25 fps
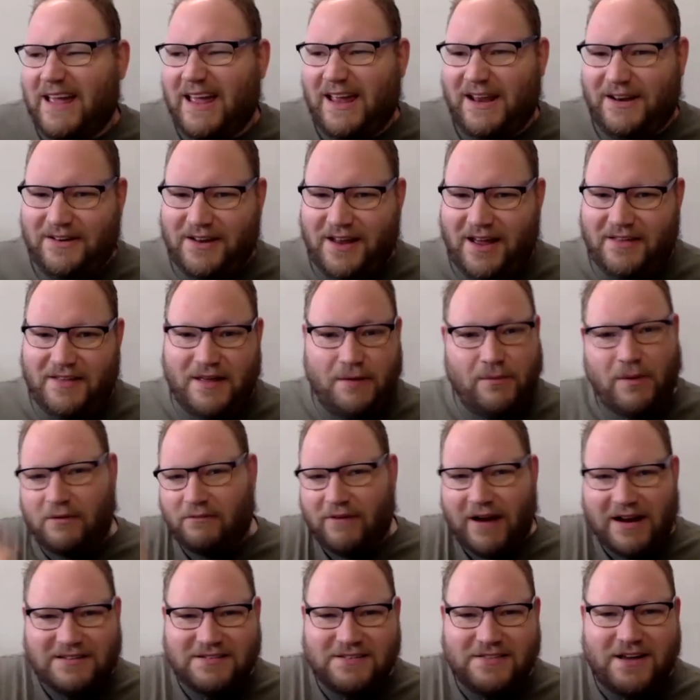And they went
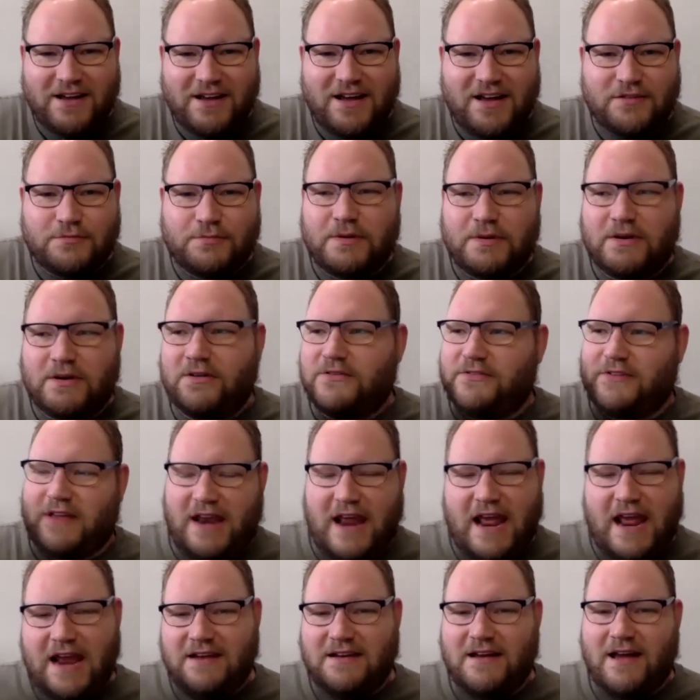right to the hospital,
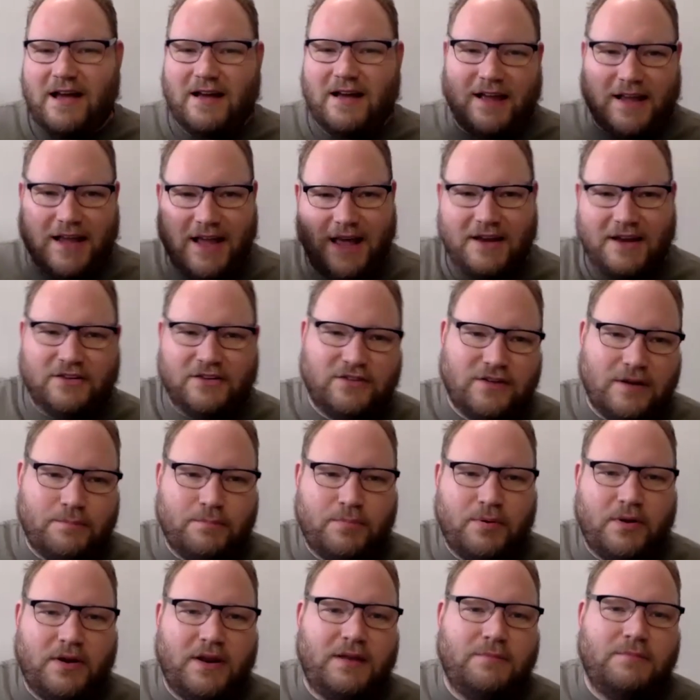said, hey, doc, I got a chip
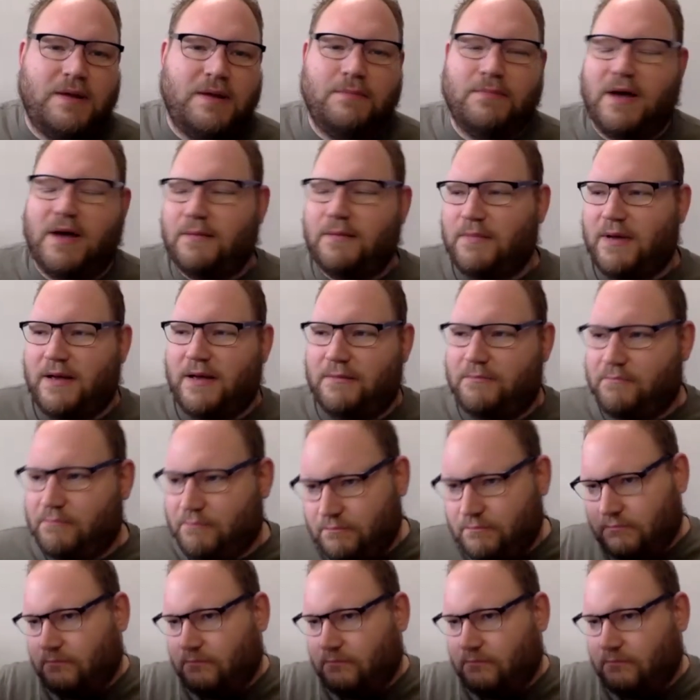put in me by my